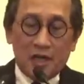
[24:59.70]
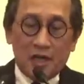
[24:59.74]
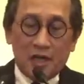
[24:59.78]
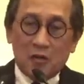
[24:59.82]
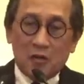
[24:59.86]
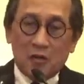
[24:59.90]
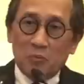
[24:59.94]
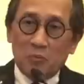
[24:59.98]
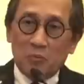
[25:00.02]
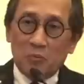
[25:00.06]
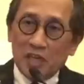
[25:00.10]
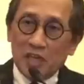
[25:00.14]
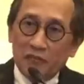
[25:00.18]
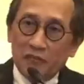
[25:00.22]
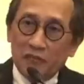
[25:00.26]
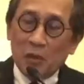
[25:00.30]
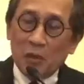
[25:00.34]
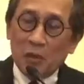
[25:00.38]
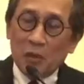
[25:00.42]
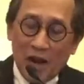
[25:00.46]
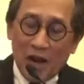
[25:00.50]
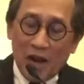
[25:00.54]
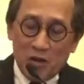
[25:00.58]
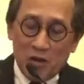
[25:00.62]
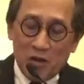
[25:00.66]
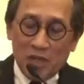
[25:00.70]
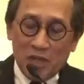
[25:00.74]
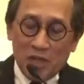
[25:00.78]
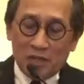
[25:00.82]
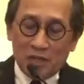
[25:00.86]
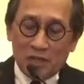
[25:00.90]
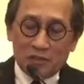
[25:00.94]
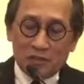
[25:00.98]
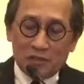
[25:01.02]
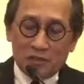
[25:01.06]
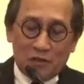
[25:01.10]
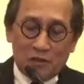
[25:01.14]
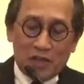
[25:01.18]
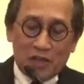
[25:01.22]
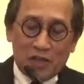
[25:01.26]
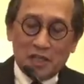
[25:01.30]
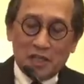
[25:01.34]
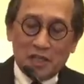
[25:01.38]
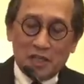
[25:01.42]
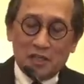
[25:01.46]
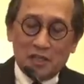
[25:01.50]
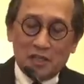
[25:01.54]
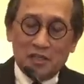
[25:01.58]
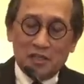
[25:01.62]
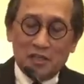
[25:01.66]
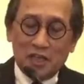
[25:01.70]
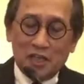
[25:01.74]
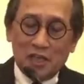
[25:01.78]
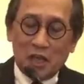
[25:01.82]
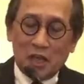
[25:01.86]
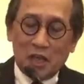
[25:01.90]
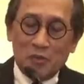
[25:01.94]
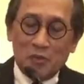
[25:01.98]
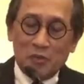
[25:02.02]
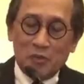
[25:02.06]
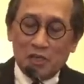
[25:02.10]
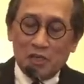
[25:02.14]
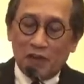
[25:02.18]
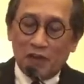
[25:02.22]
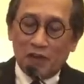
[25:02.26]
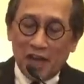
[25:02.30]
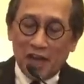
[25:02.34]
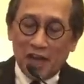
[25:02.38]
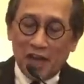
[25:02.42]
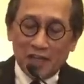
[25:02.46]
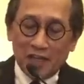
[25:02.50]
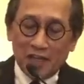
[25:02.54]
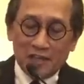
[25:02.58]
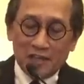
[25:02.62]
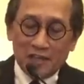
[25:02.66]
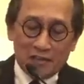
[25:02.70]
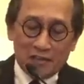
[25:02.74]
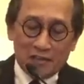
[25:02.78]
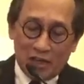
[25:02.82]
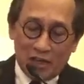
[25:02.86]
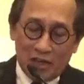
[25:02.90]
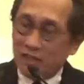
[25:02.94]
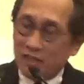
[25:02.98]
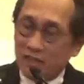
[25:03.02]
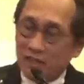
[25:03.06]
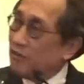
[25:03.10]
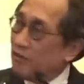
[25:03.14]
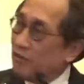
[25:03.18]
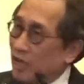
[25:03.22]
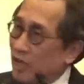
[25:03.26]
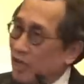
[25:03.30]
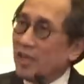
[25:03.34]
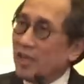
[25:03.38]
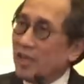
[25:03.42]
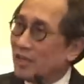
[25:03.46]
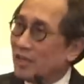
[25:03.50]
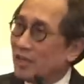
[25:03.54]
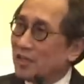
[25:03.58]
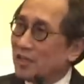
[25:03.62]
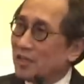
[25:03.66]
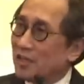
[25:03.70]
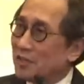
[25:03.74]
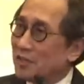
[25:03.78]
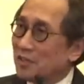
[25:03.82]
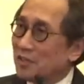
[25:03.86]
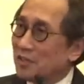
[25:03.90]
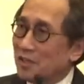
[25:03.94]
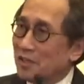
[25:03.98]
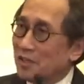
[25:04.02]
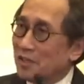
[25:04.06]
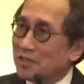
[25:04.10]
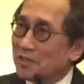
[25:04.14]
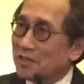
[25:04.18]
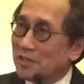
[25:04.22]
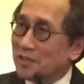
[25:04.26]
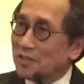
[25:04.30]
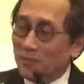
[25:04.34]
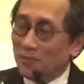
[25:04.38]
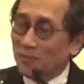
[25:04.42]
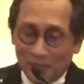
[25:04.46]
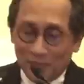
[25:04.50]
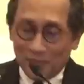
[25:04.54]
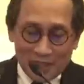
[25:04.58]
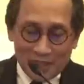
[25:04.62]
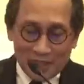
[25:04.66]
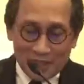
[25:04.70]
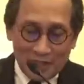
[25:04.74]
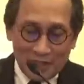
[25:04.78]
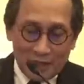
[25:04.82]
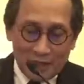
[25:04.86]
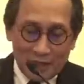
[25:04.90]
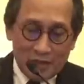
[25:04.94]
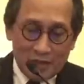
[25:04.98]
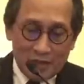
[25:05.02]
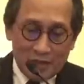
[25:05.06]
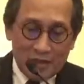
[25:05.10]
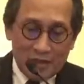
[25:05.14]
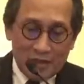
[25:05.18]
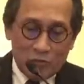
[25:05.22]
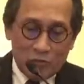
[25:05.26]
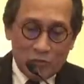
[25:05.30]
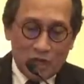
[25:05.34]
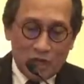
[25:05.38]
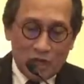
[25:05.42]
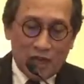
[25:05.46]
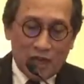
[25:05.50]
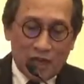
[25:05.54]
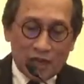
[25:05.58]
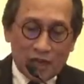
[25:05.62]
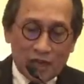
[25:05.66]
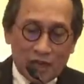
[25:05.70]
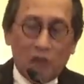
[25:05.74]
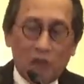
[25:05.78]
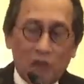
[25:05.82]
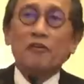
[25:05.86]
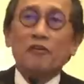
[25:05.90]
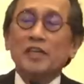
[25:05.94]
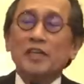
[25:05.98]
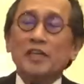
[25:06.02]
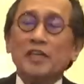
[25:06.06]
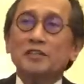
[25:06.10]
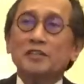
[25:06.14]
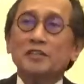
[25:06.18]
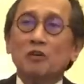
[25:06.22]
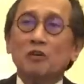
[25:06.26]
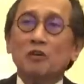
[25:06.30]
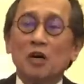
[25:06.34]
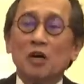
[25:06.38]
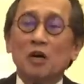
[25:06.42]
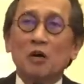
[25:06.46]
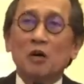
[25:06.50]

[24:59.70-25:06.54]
But if the parameters of uncertainty can be defined, are they really uncertainties? Well, I confess to a